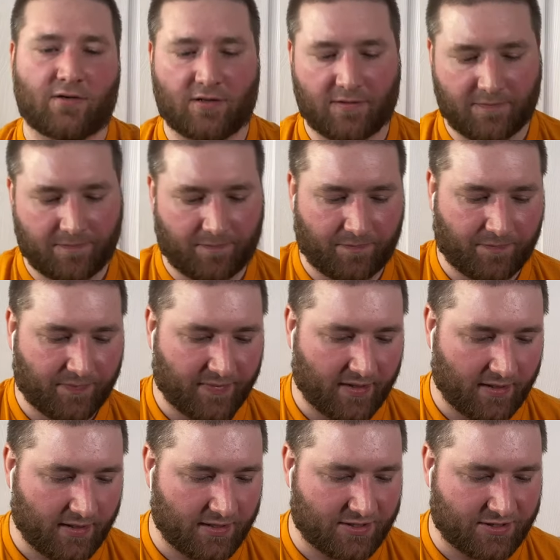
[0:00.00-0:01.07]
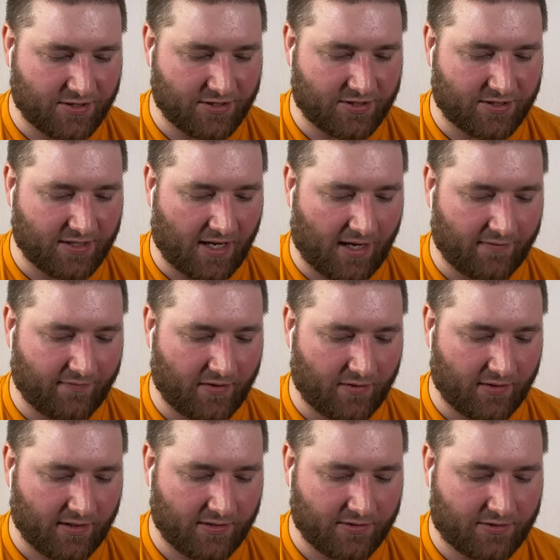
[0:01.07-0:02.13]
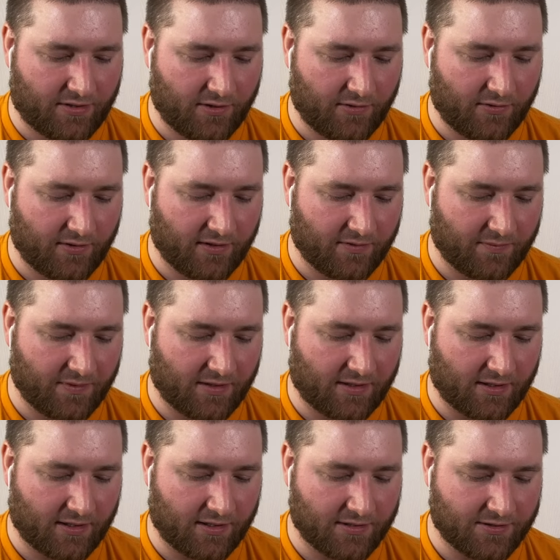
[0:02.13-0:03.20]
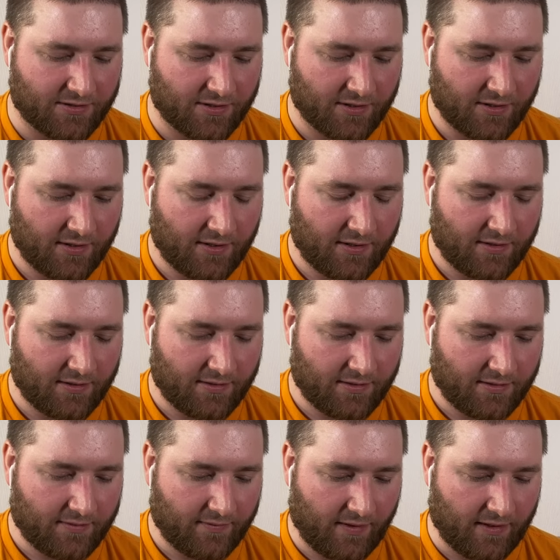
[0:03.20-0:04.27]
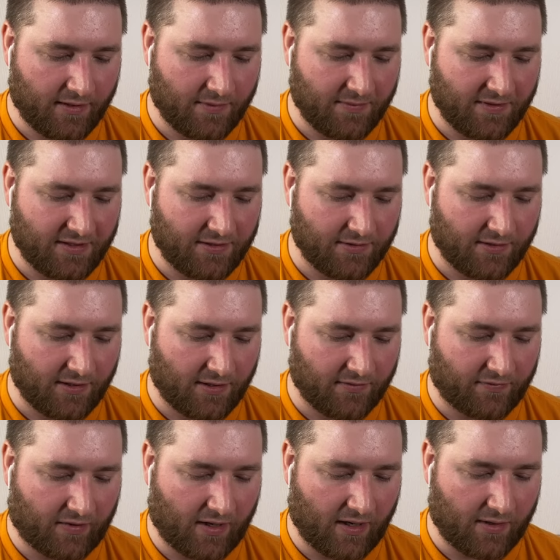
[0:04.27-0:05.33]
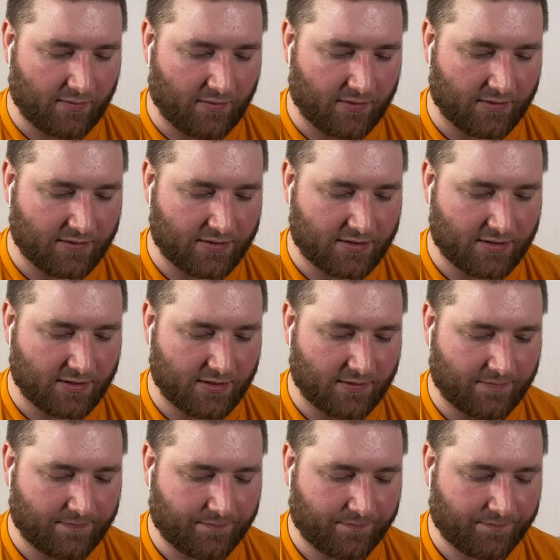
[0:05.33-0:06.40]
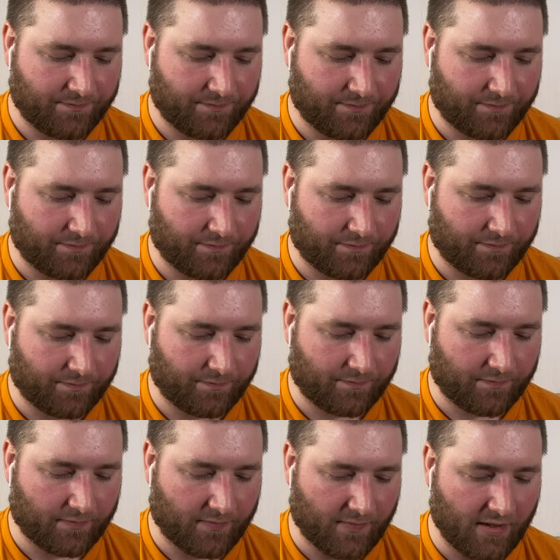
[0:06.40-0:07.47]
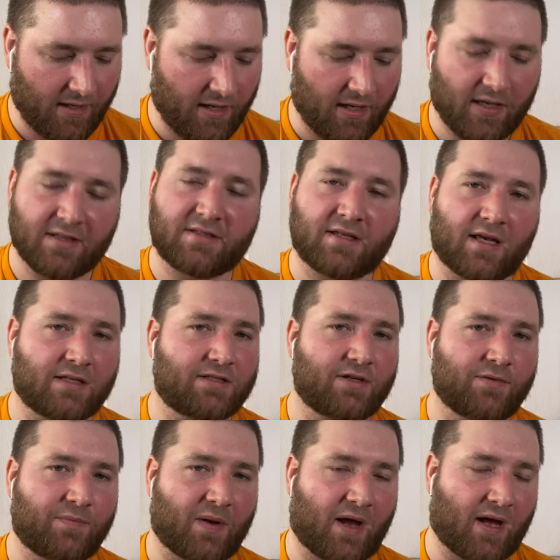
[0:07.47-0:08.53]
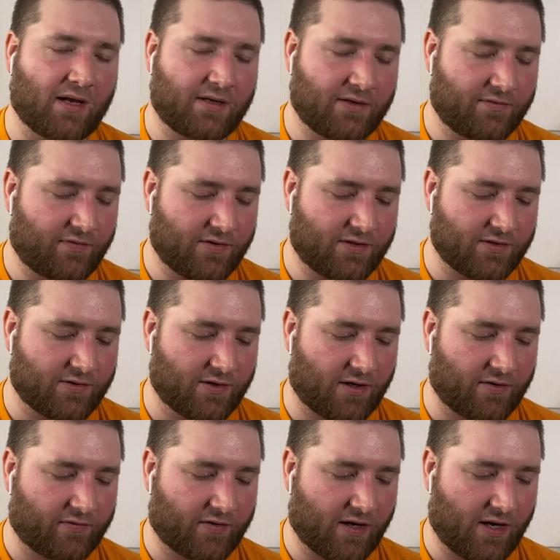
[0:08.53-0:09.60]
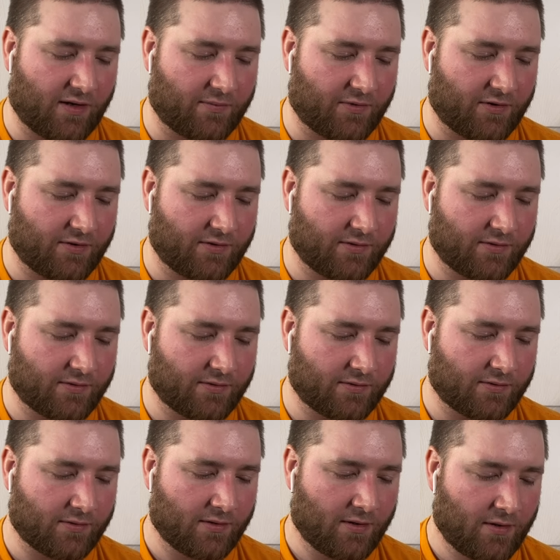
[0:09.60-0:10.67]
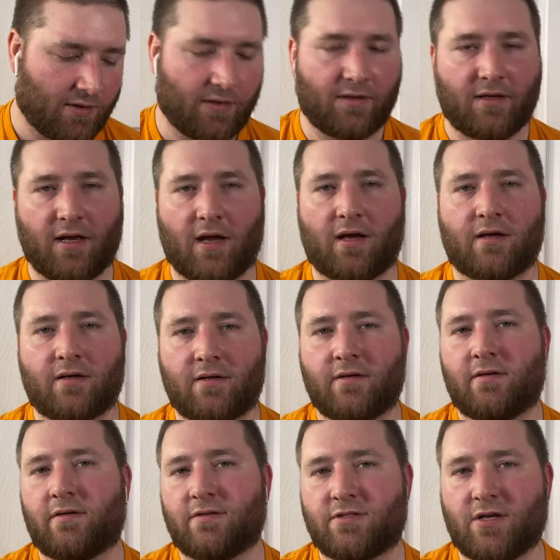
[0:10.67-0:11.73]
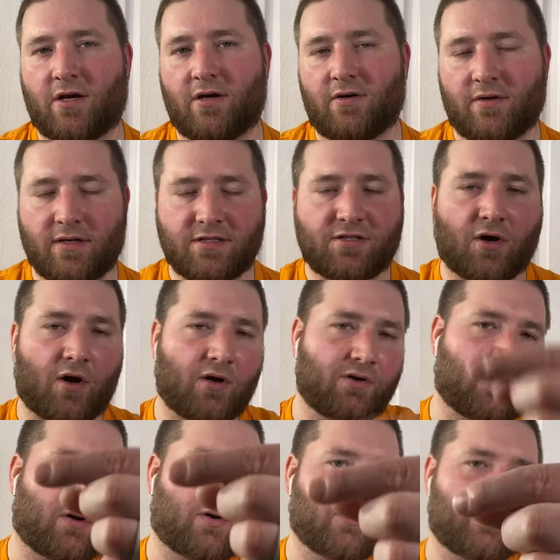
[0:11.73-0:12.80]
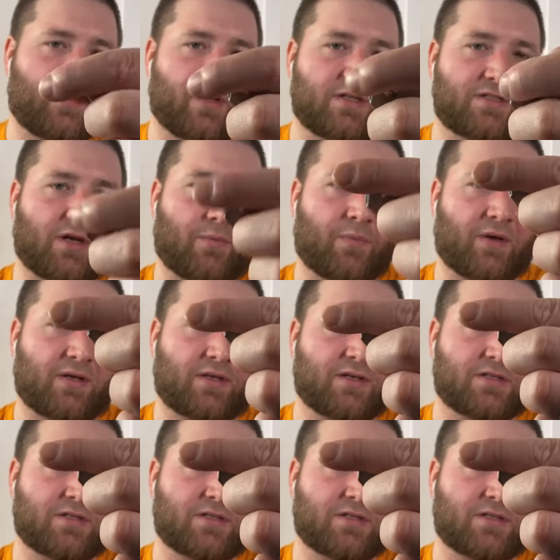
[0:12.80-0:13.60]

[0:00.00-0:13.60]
it. It's just not very intuitive because well, let me do it off camera and see. Yeah, it's not so bad if I do it off camera. Yeah, so it's hard to hold things up like this